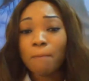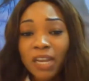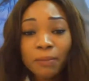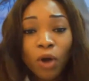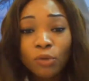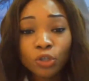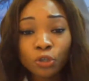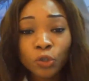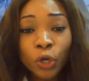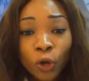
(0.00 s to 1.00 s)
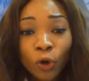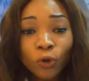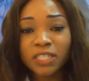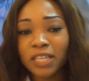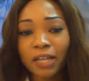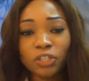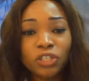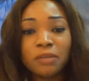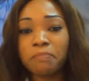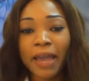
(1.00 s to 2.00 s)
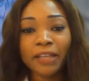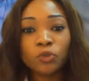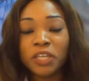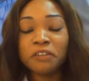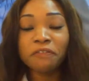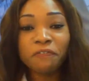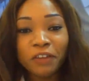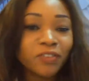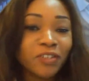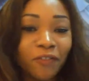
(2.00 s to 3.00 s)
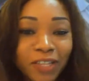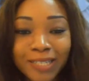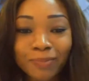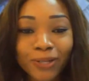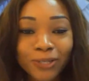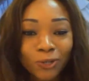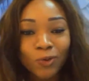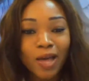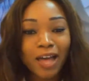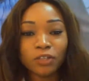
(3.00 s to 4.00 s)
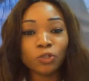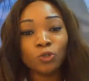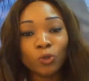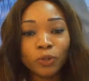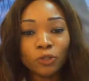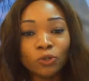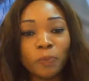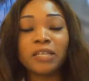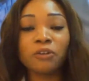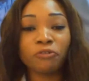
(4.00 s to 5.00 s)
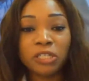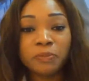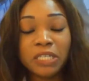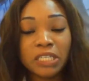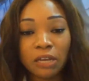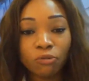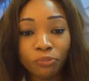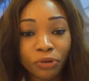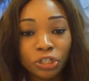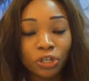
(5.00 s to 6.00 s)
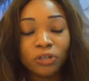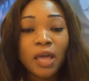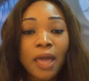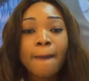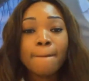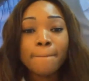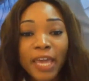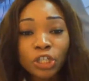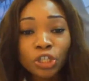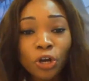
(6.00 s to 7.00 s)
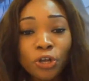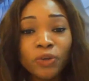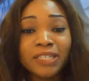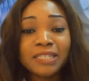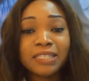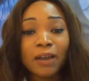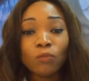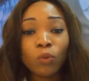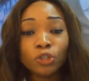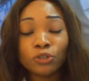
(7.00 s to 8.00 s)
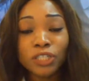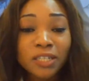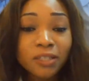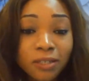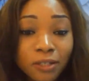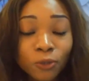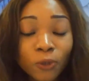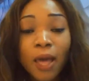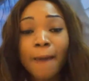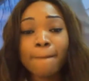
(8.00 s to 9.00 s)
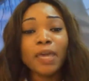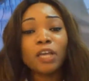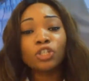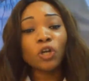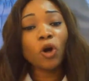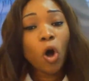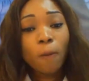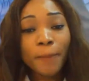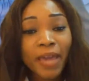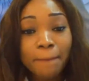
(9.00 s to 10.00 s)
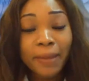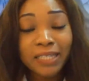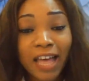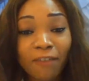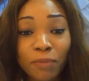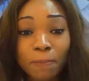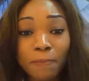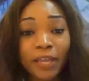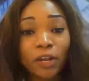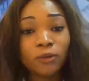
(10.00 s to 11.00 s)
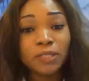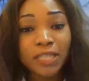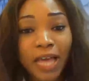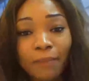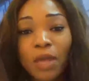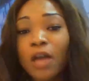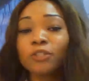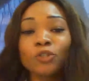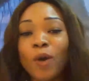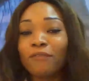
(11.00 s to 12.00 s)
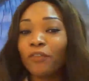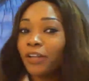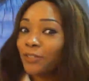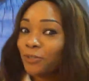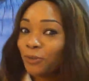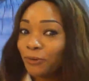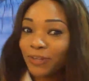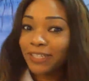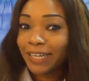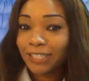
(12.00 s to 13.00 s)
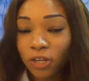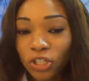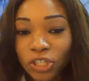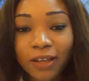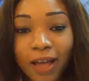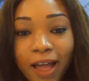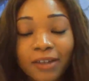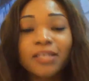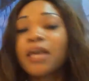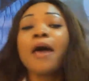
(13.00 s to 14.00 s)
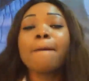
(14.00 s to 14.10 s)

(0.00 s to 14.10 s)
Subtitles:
Minimum you should close is actually by 25th of this month. So you have a super duper Christmas celebration. Make sure you understand what you need to do. Make sure all payments have been made on time to avoid stories that touch the heart.